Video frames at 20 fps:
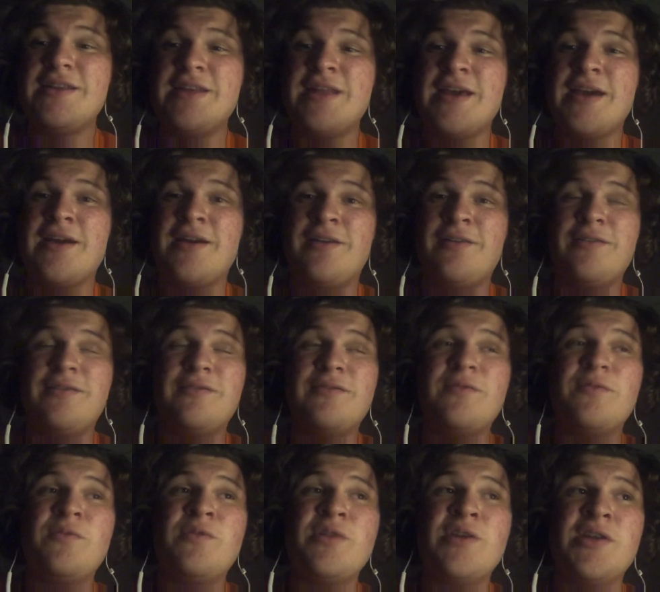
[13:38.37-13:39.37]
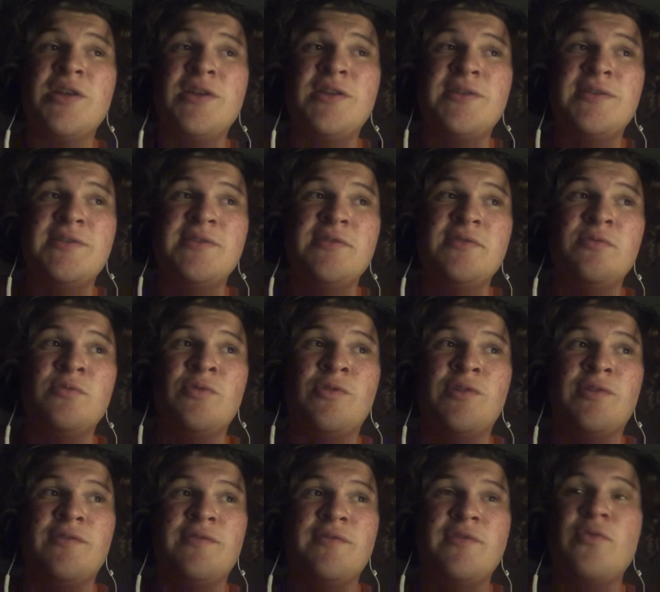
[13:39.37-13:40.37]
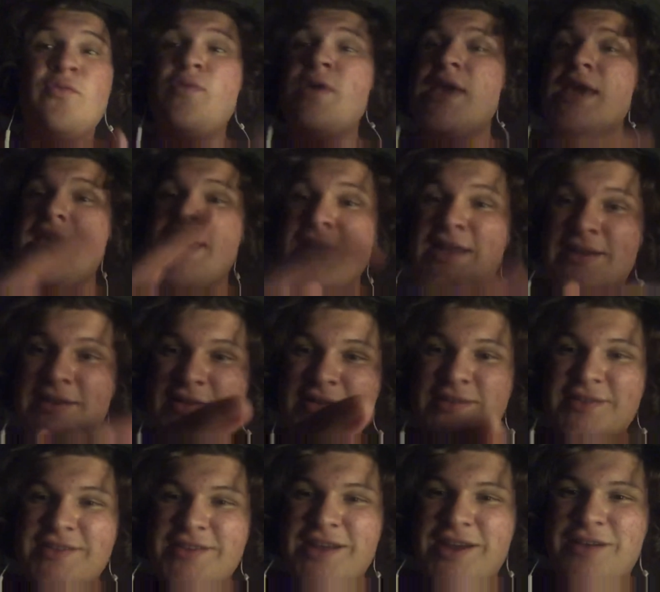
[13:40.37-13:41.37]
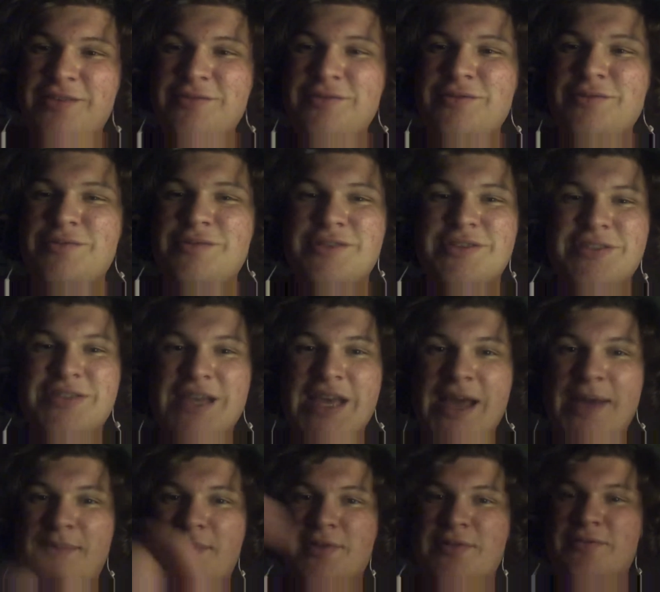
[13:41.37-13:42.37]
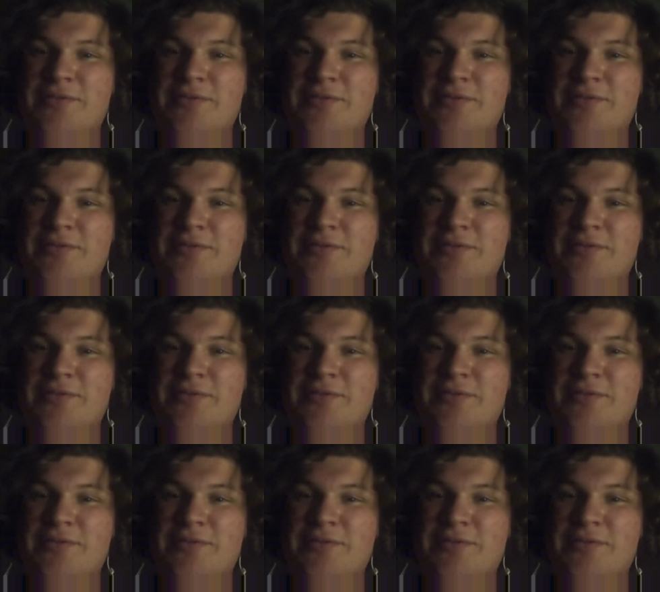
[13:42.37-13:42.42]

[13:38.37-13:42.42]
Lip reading: Now, we'll get into more of the weekend stuff, what's happened